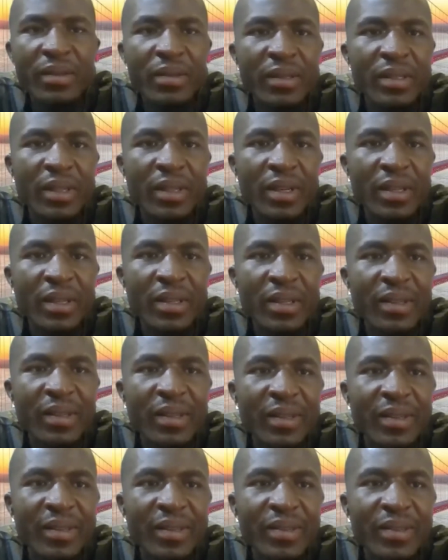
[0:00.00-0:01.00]
is that?
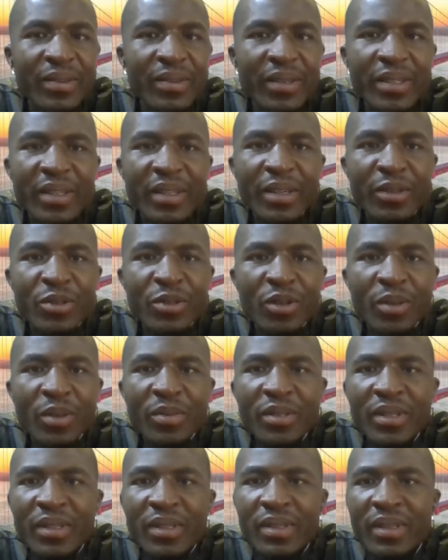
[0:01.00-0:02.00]
Raised and
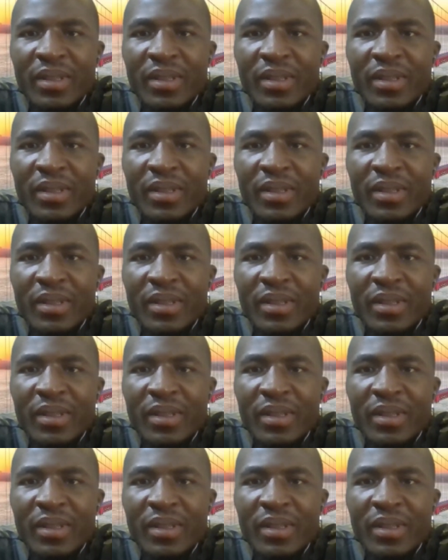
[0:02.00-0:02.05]
dropped.